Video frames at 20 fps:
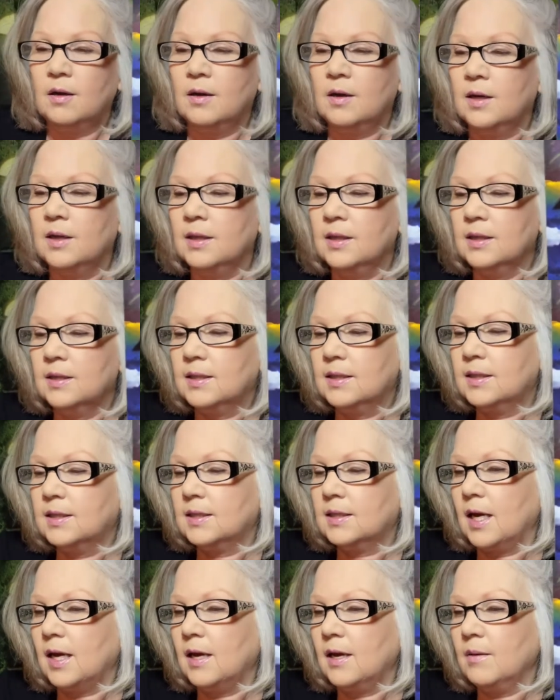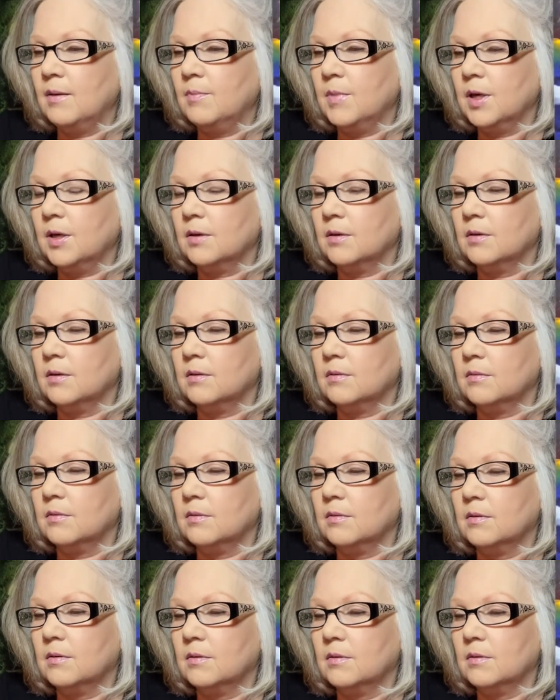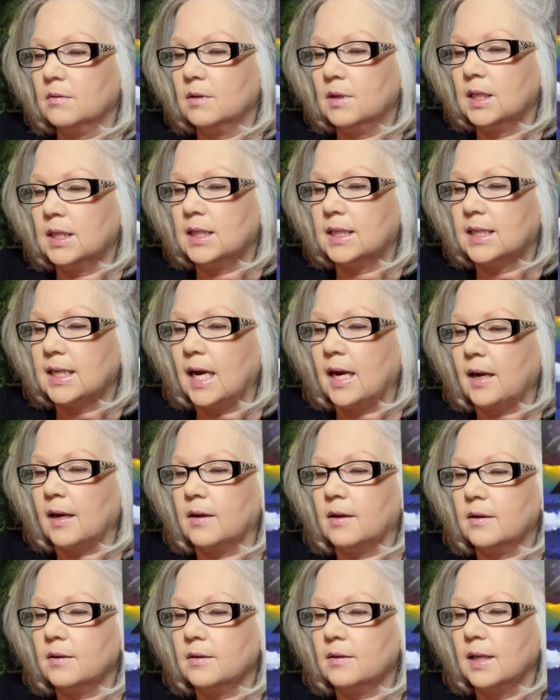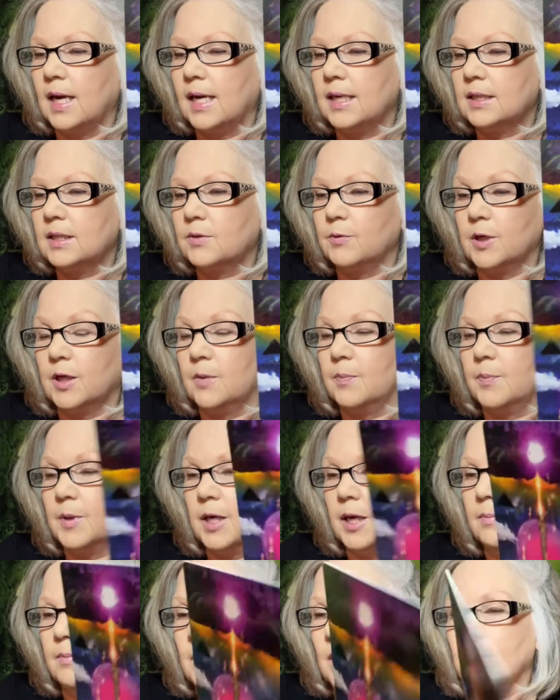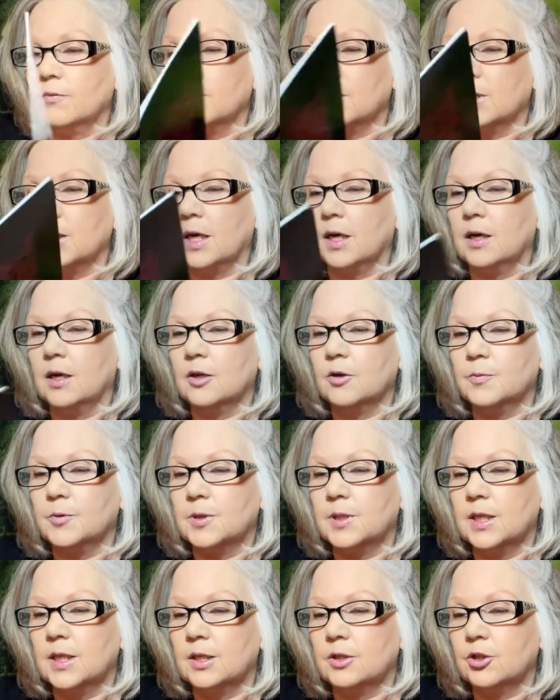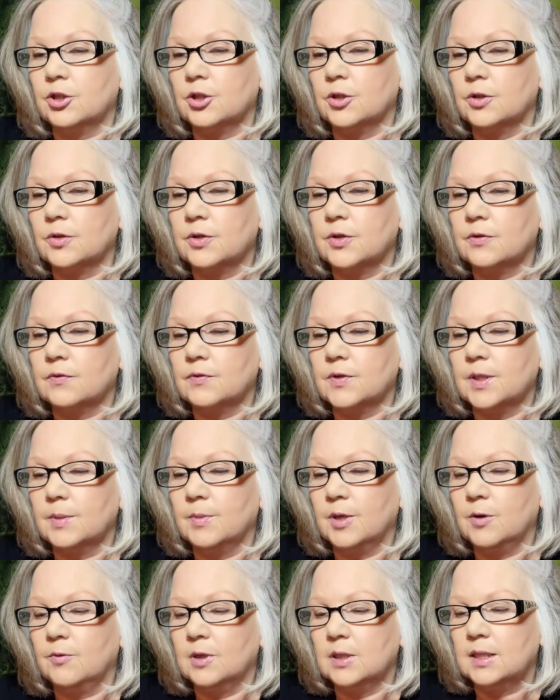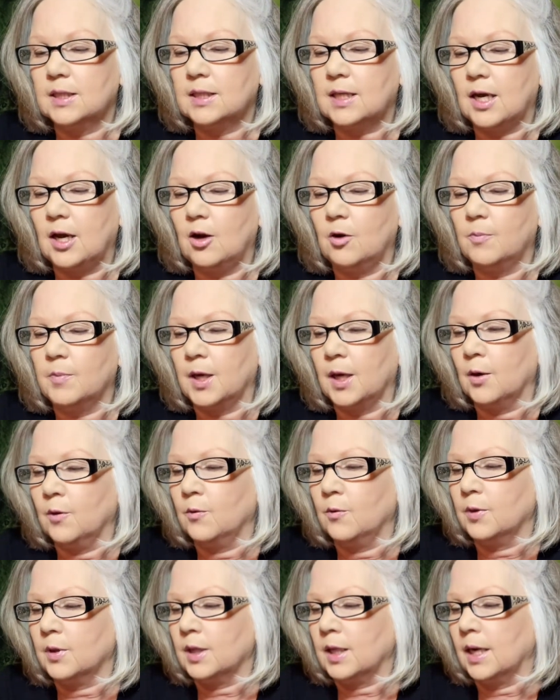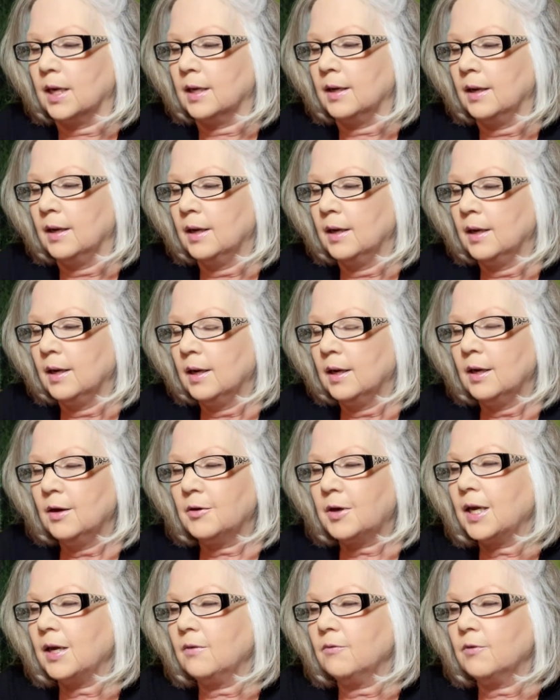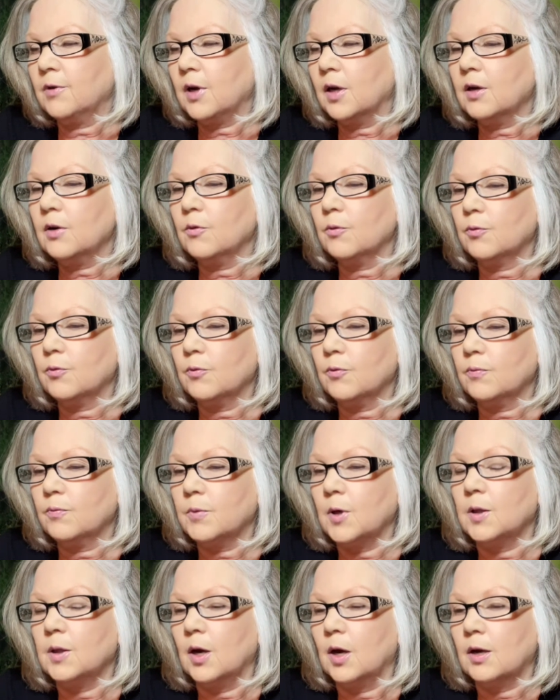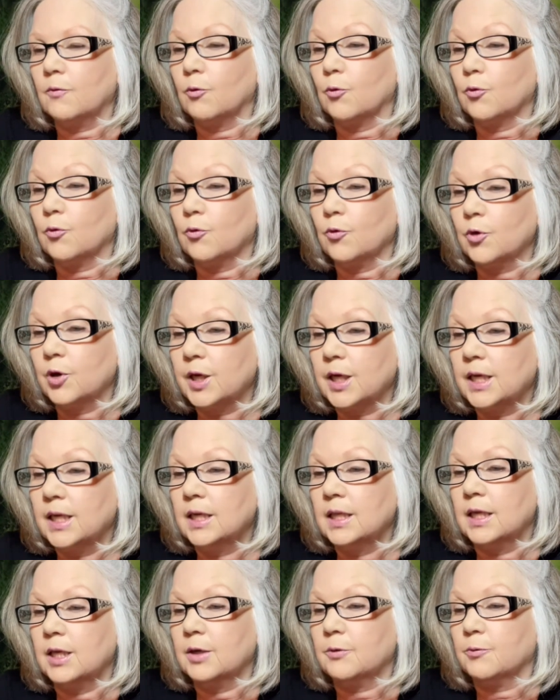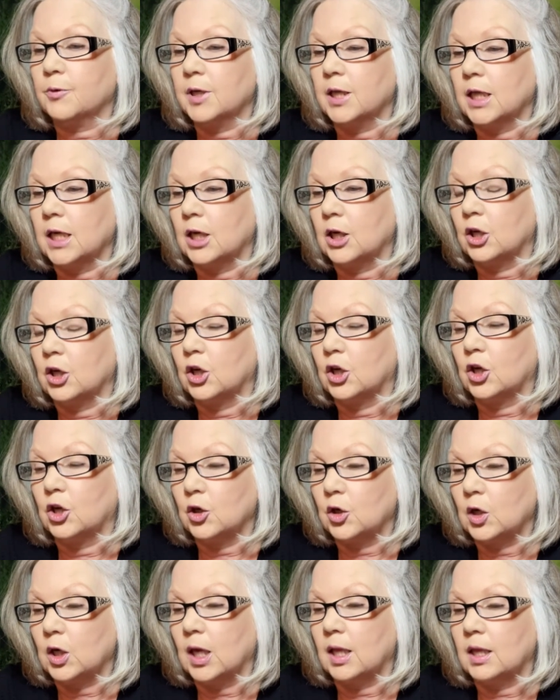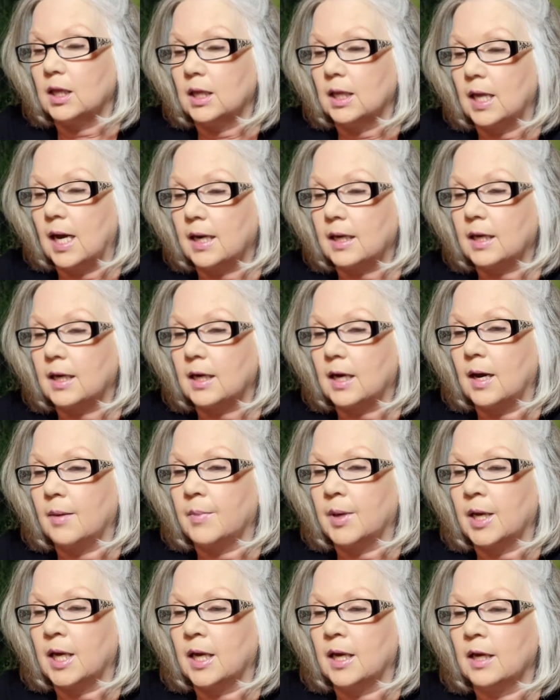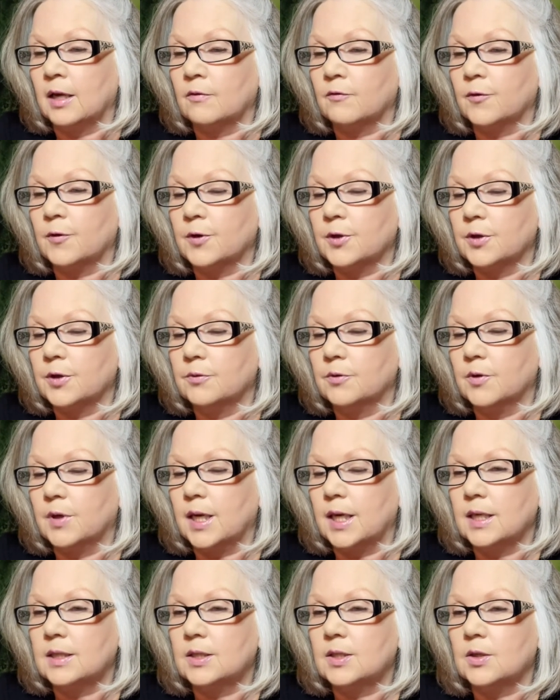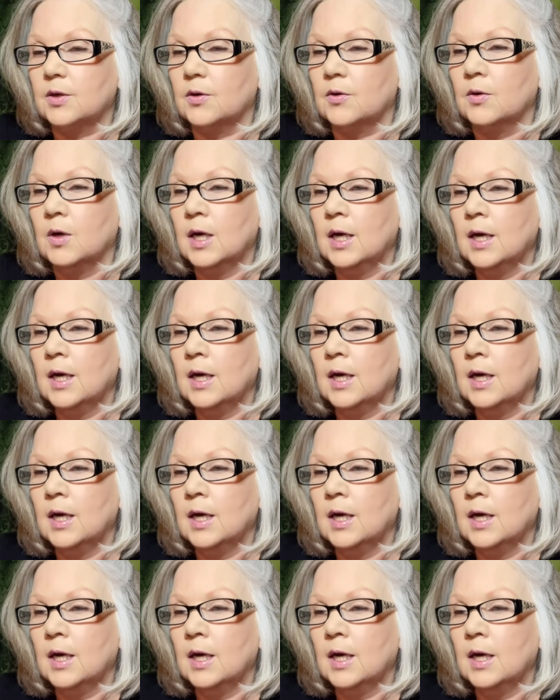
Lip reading: in the same deck last week, but I'm not really 100% sure. So if somebody wants to help me out with that. Okay, we've got a lot of really, really good luck coming in for you, okay? So